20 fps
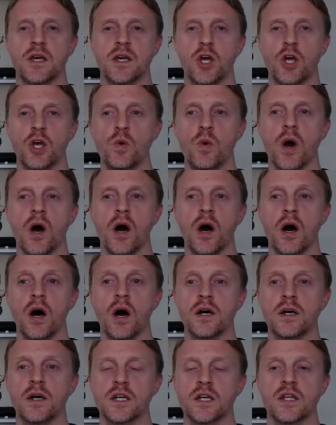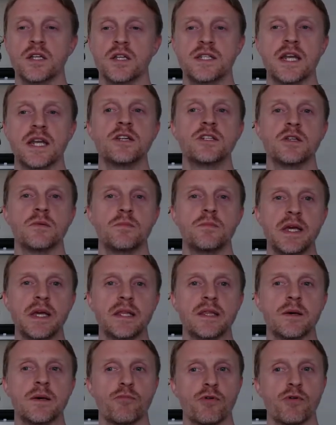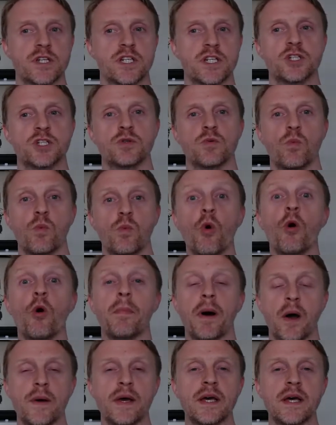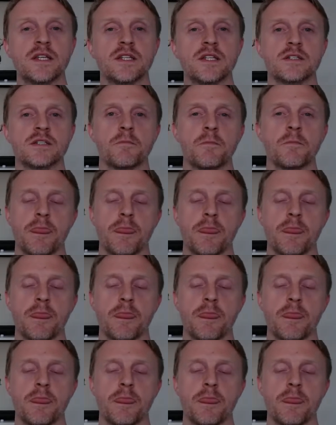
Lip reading: who are considered to be the British war poets.